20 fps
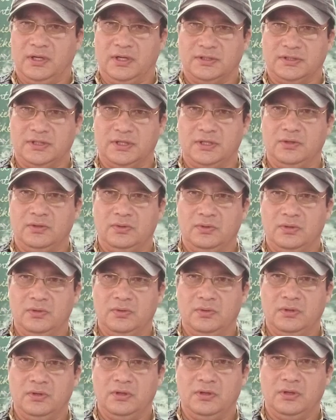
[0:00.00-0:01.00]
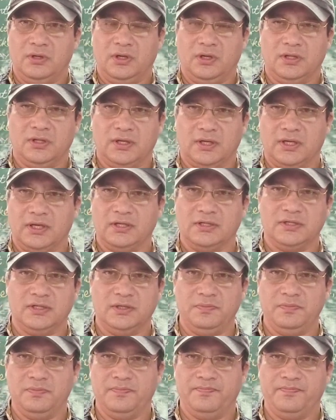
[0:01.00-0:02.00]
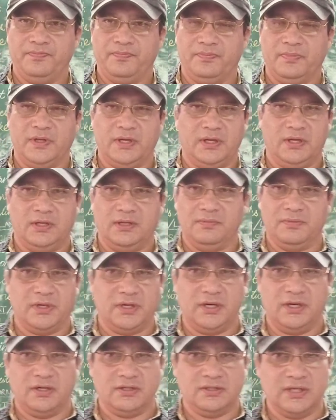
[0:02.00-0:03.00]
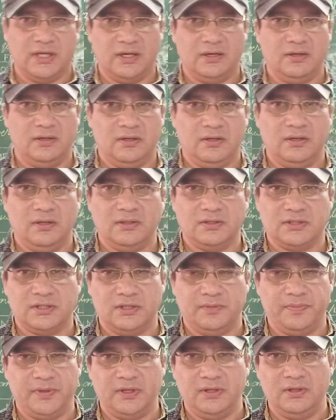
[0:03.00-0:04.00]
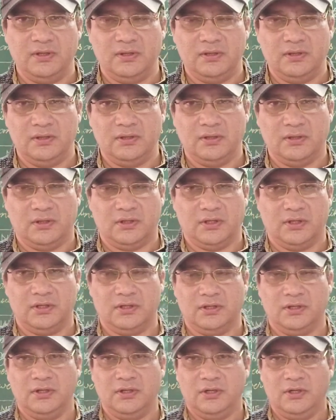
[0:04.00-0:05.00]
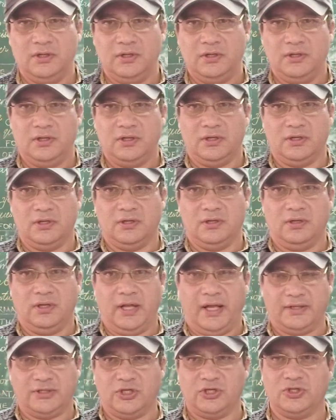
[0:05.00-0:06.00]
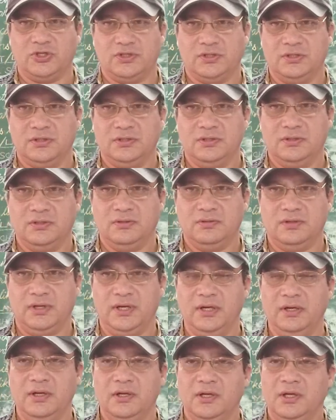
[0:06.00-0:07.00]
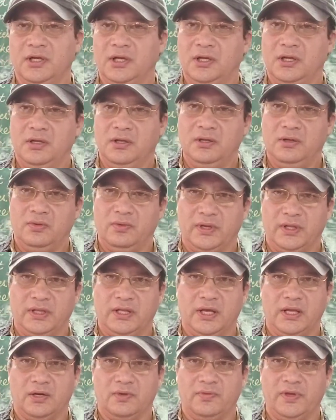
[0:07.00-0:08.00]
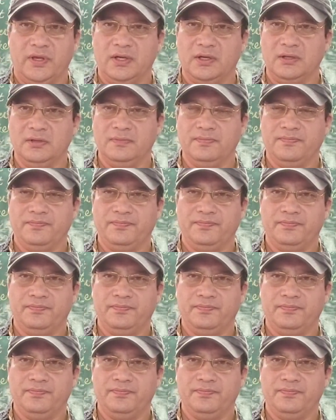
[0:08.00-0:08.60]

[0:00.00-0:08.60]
see the king's ship. There the mariners are sleeping under the hatches, right? When they are awakened,